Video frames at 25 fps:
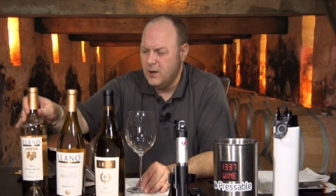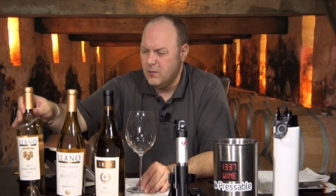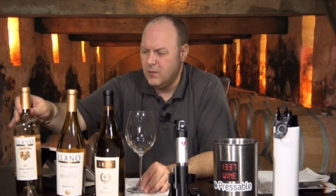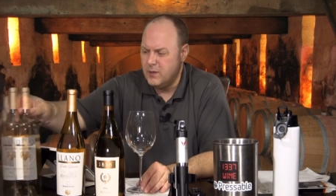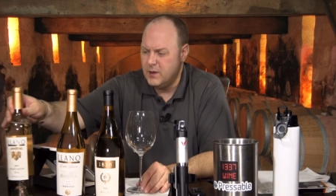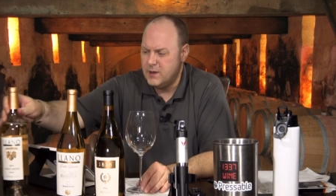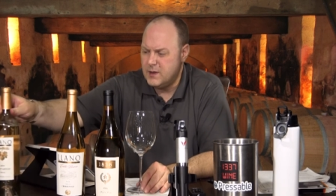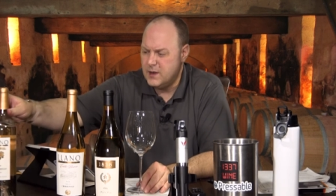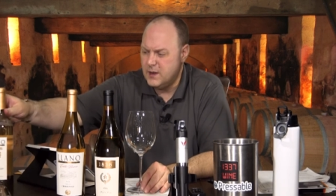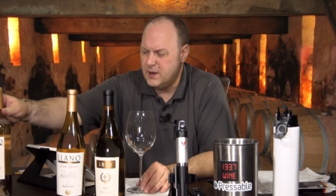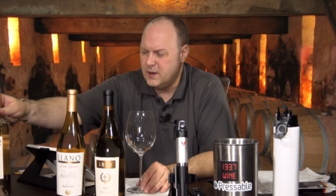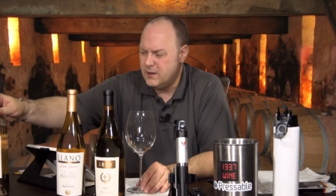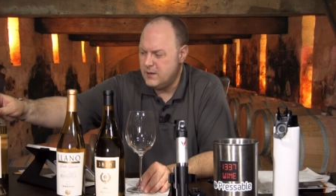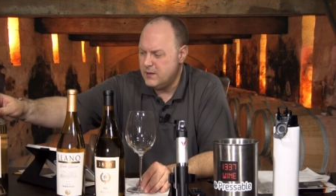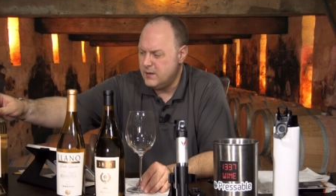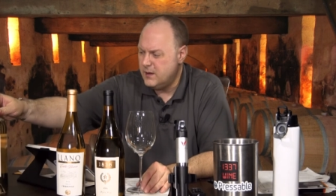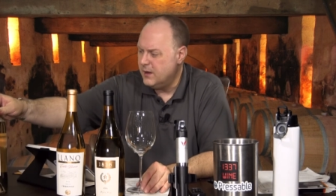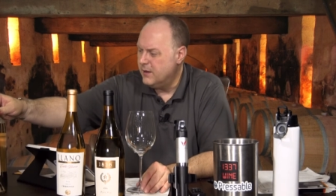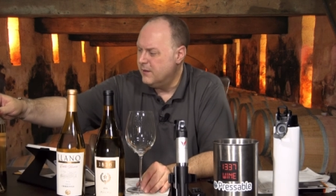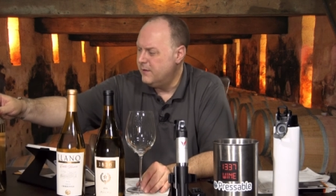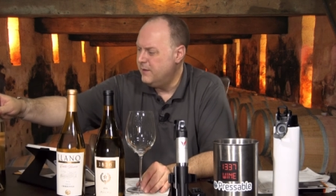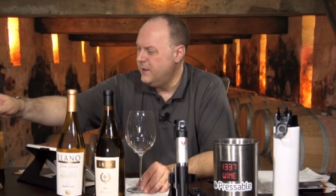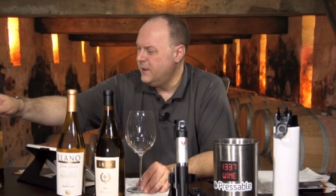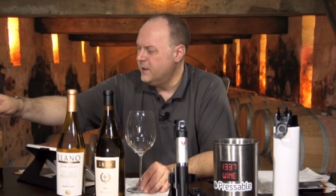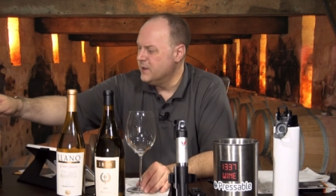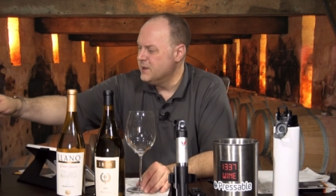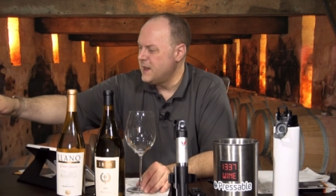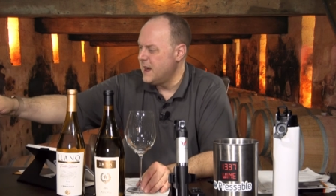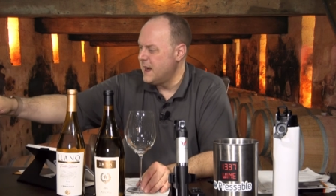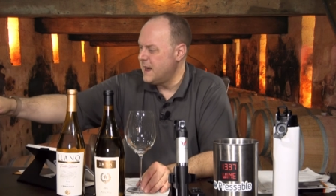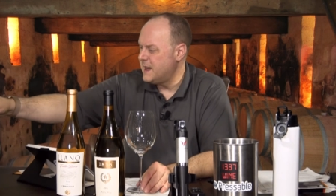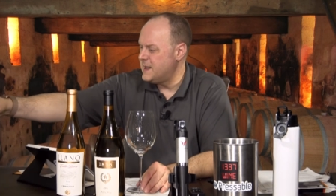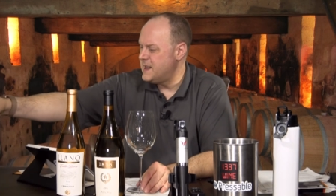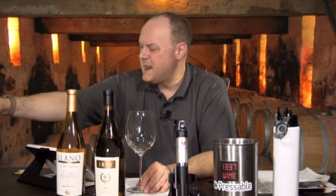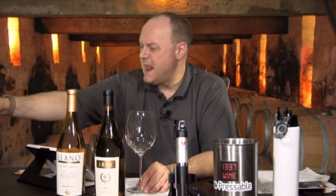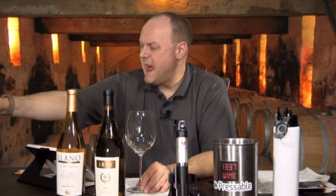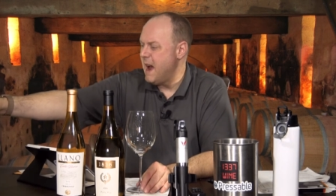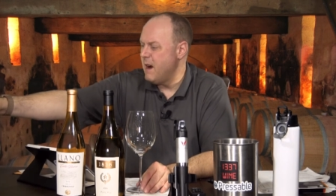which it you know feels like
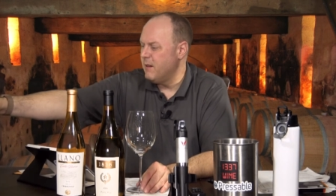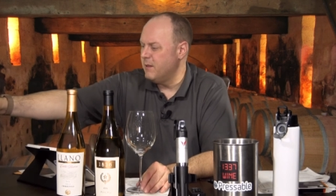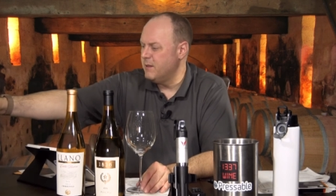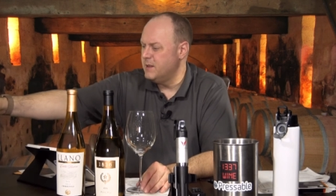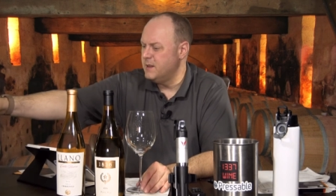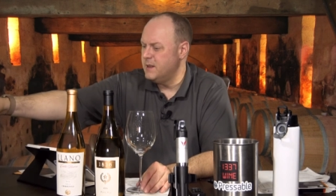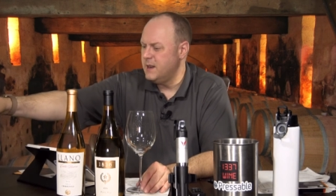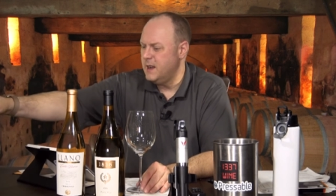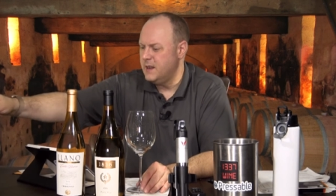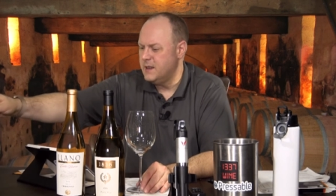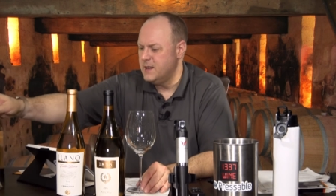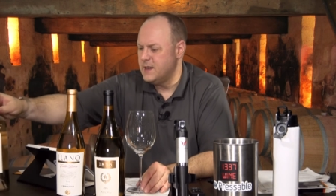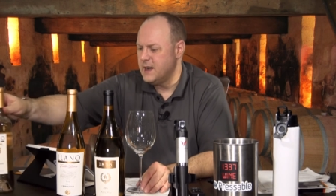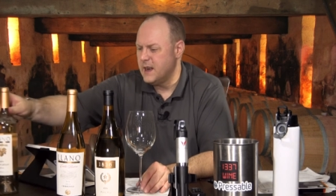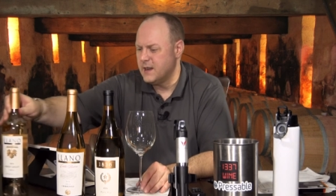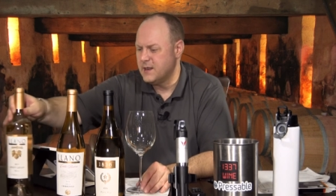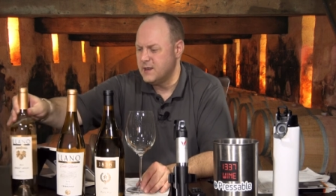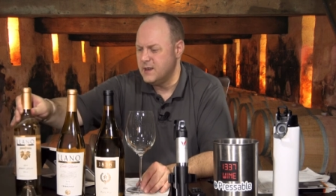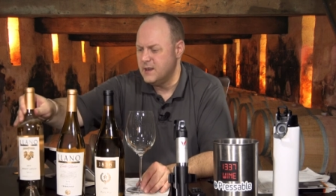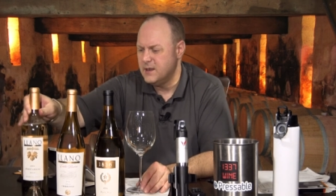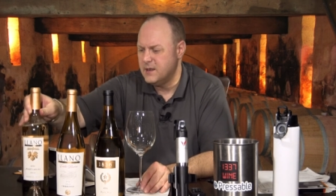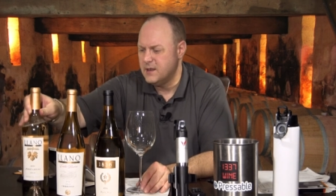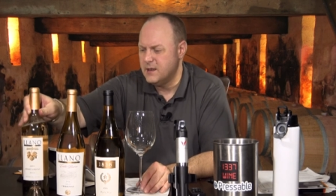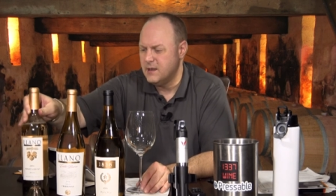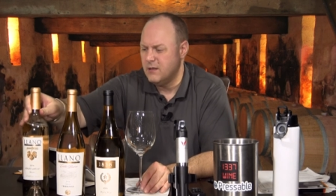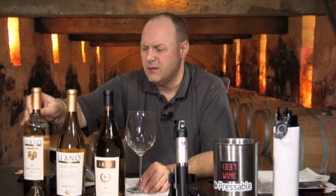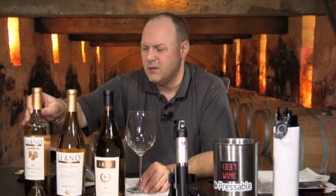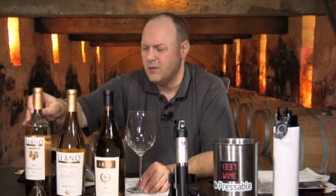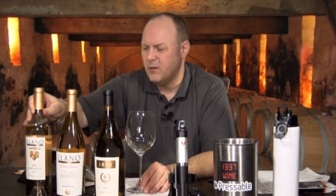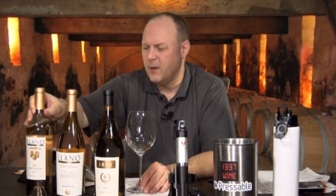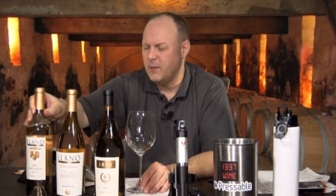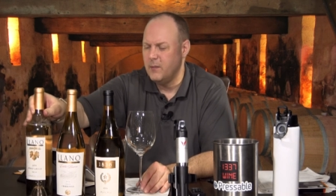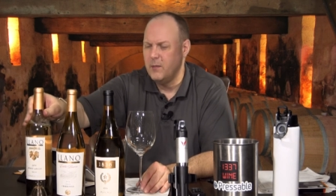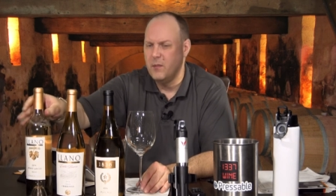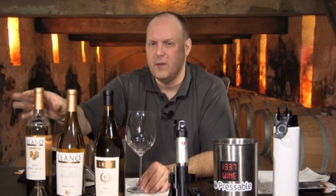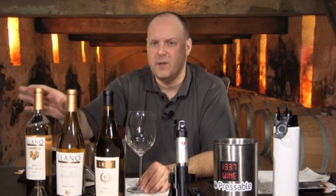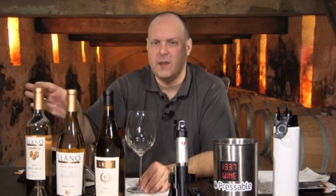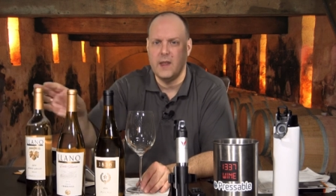it's now in, in Texas. I don't know
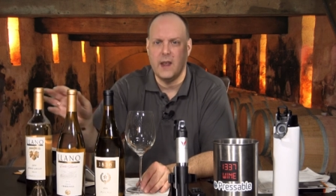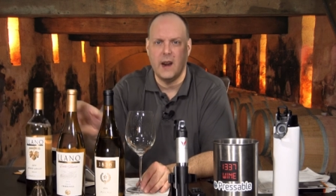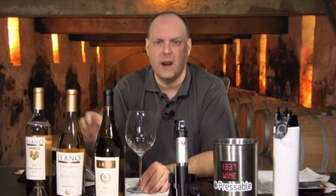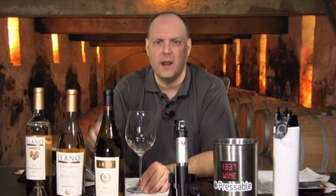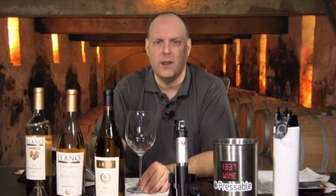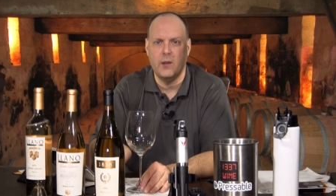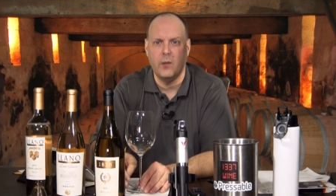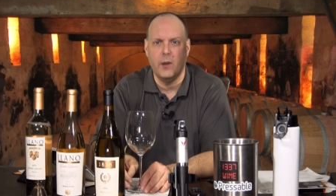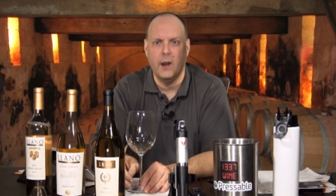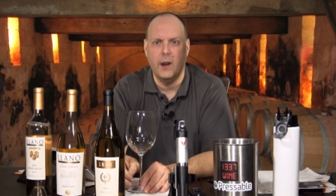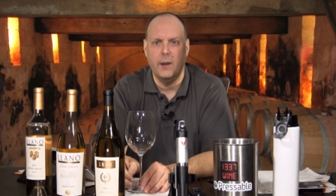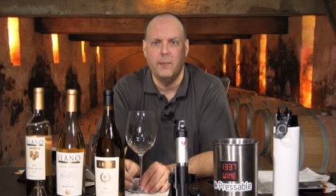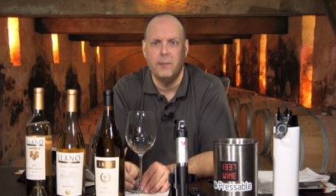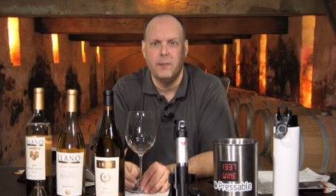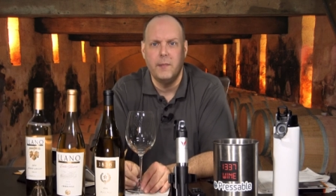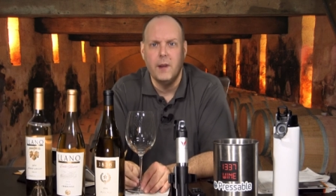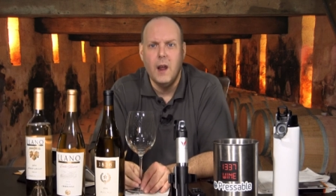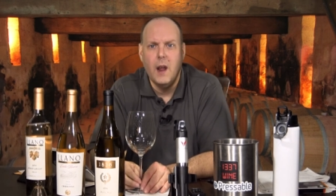why I'm moving that out of the way.